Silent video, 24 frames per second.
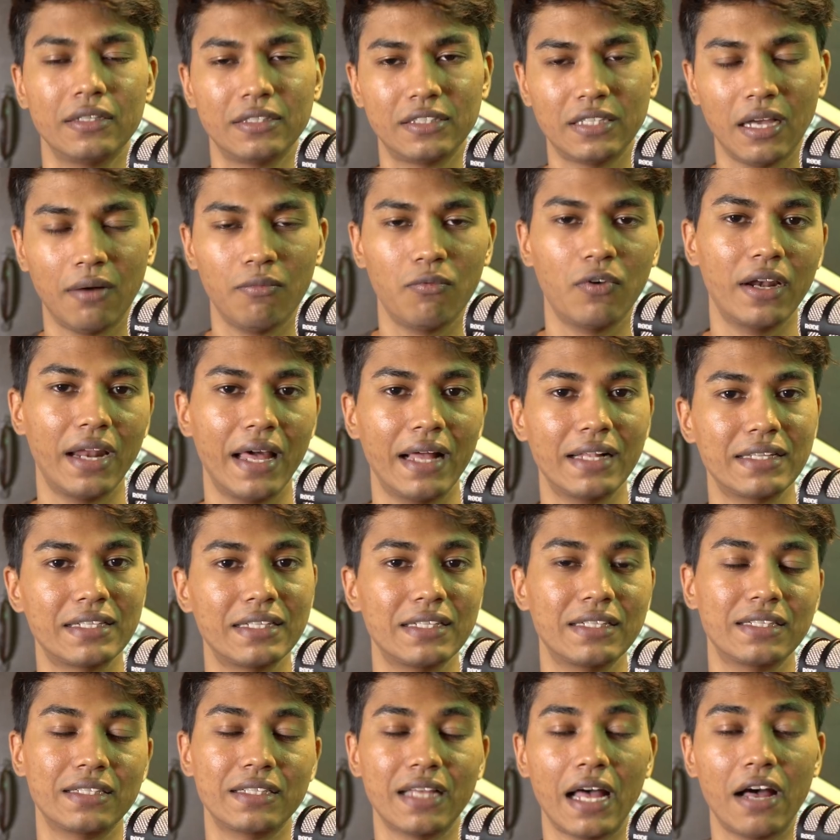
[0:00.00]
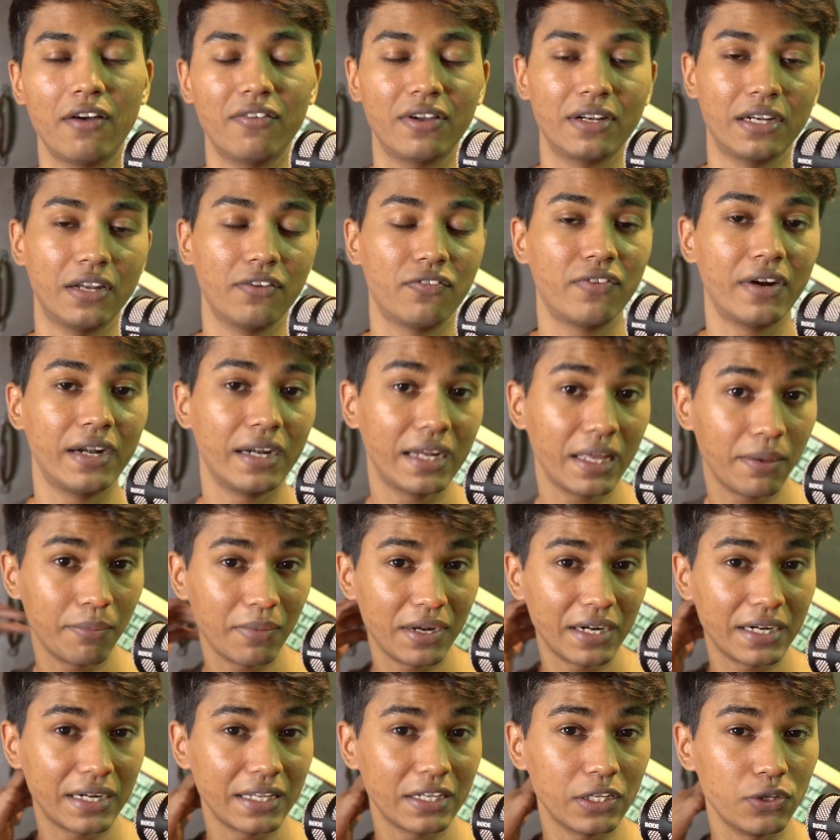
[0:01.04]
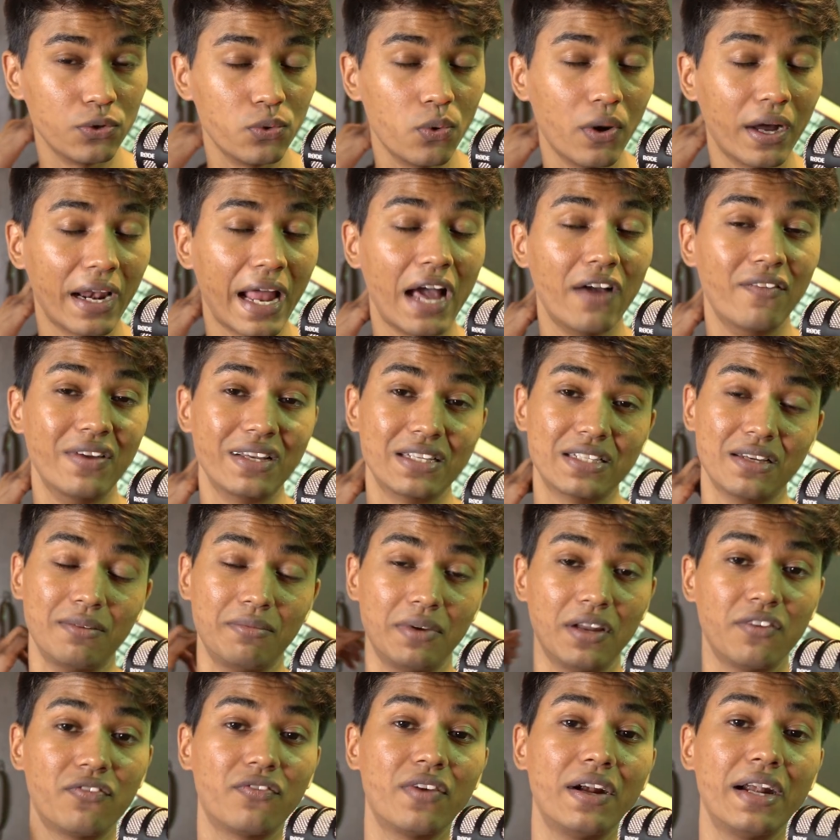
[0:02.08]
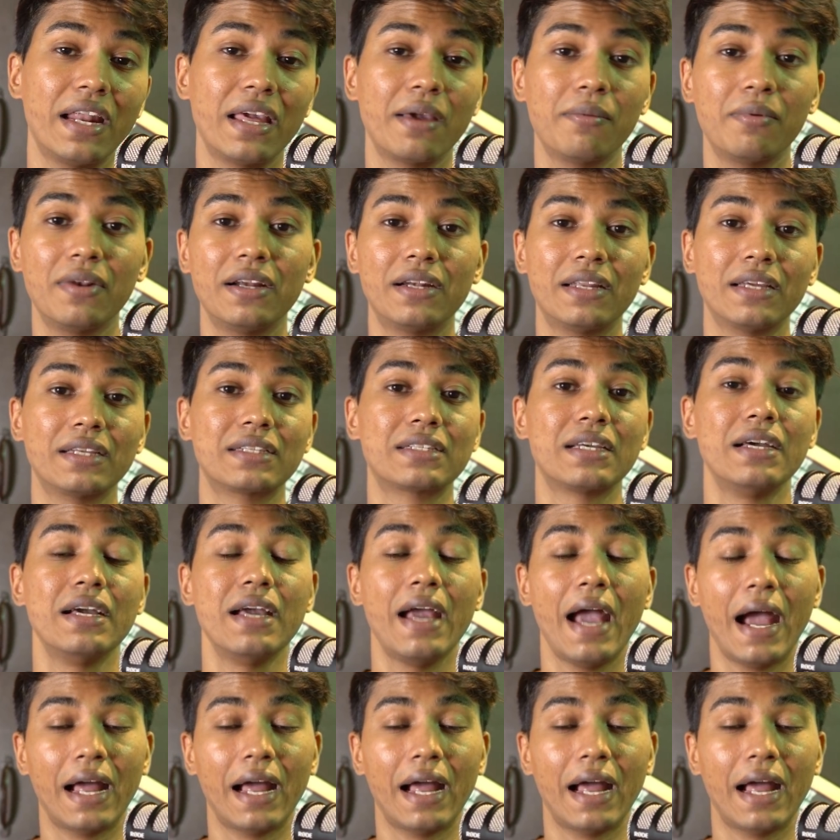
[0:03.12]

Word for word: someone else is having different ability you are having some different abilities